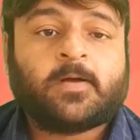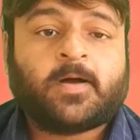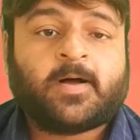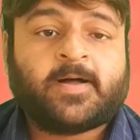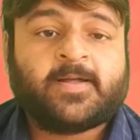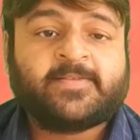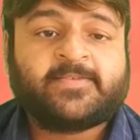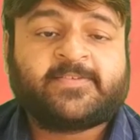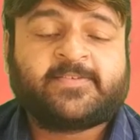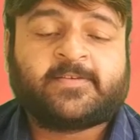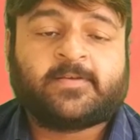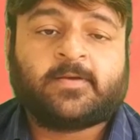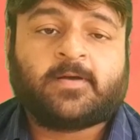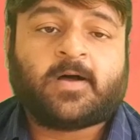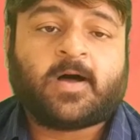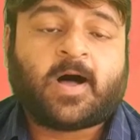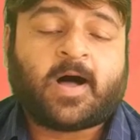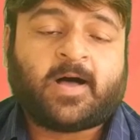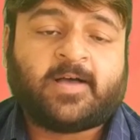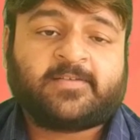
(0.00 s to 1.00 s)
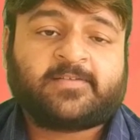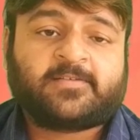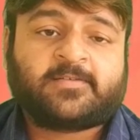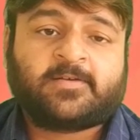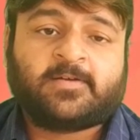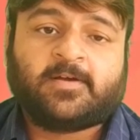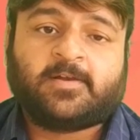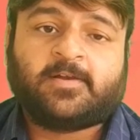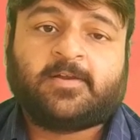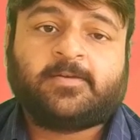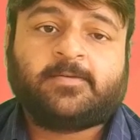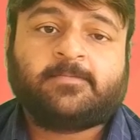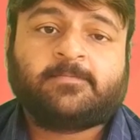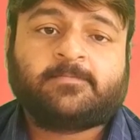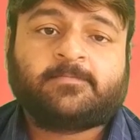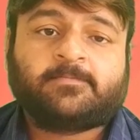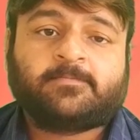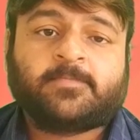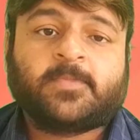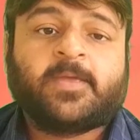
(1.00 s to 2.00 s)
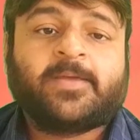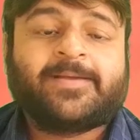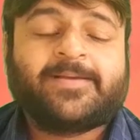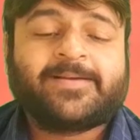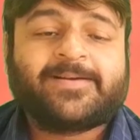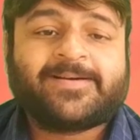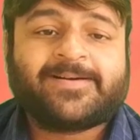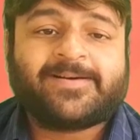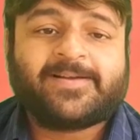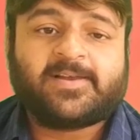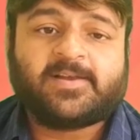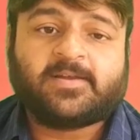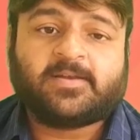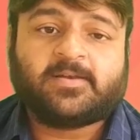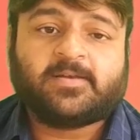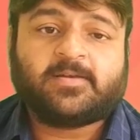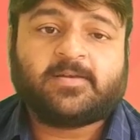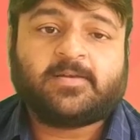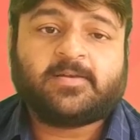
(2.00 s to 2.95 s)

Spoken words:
Hansa asked Kerlin, Kerlin,